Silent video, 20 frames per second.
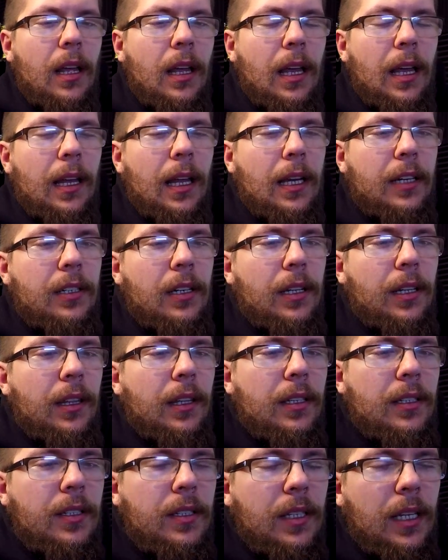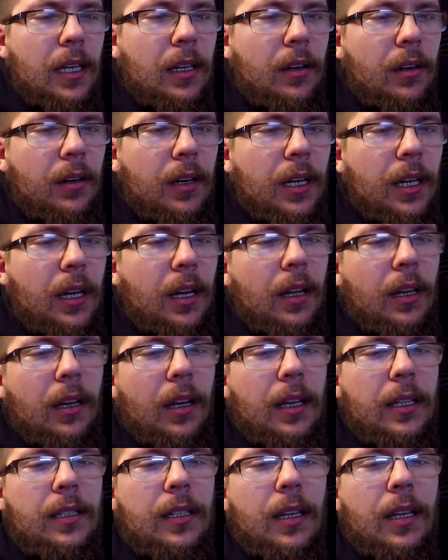And actually this sticker here
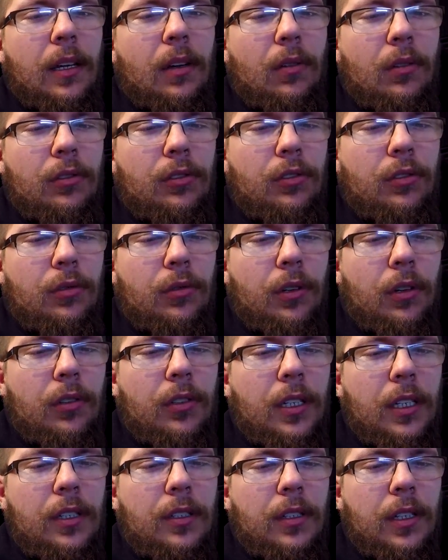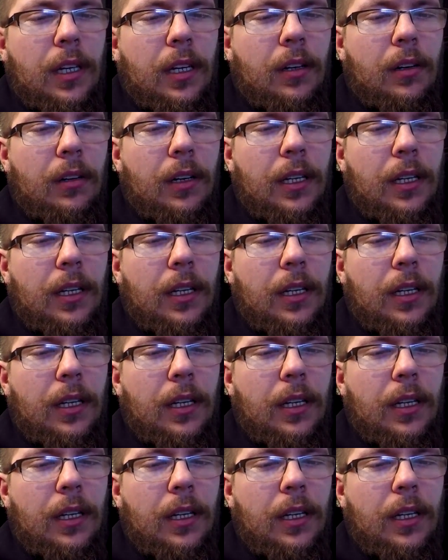has a AutoStudio sticker.